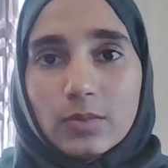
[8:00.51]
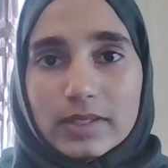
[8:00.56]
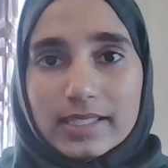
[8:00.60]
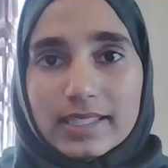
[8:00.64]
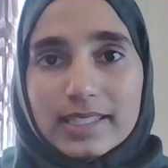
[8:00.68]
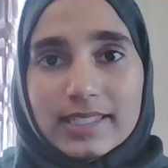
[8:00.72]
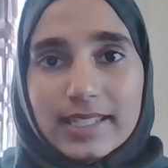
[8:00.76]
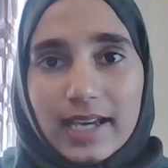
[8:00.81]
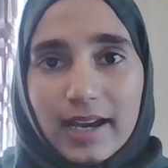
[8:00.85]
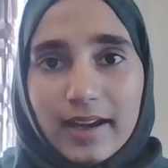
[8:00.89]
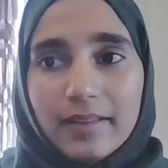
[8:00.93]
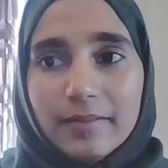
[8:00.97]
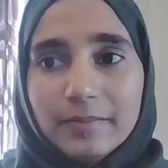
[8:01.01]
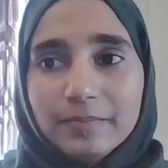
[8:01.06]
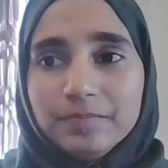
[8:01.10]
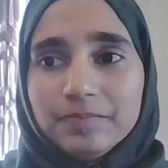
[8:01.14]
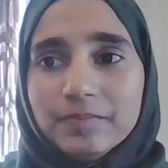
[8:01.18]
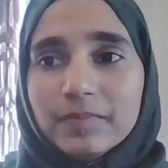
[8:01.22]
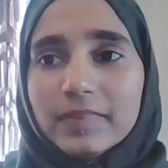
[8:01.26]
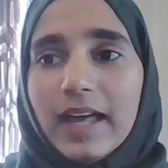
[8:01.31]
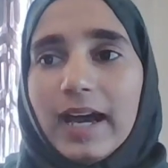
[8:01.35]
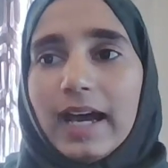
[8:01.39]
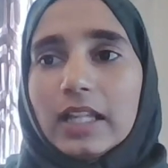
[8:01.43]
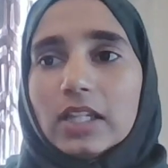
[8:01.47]
study was done
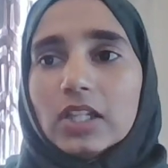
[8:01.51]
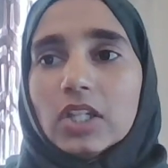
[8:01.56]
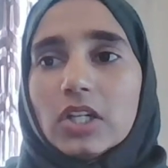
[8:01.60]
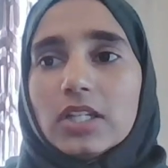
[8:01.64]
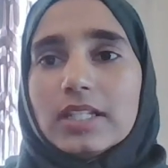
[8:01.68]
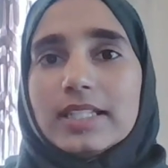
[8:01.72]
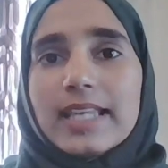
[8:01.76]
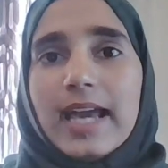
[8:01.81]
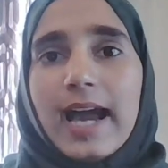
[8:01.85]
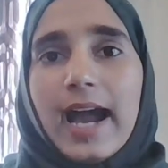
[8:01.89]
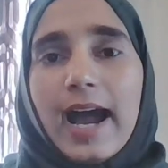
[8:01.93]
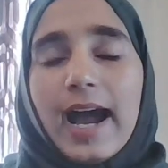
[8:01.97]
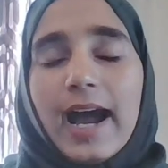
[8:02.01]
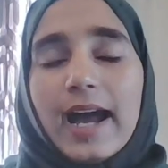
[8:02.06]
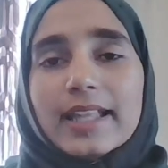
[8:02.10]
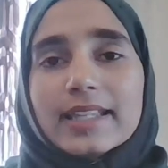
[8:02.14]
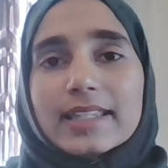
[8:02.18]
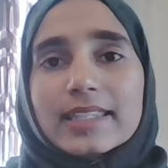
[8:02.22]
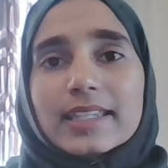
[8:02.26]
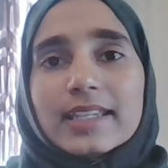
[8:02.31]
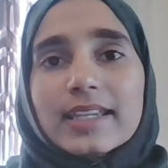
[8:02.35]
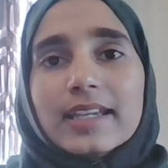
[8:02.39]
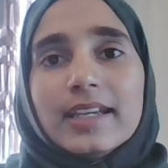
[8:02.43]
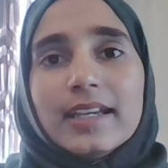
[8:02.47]
that looked
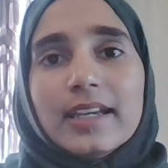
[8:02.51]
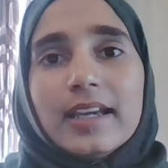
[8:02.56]
at,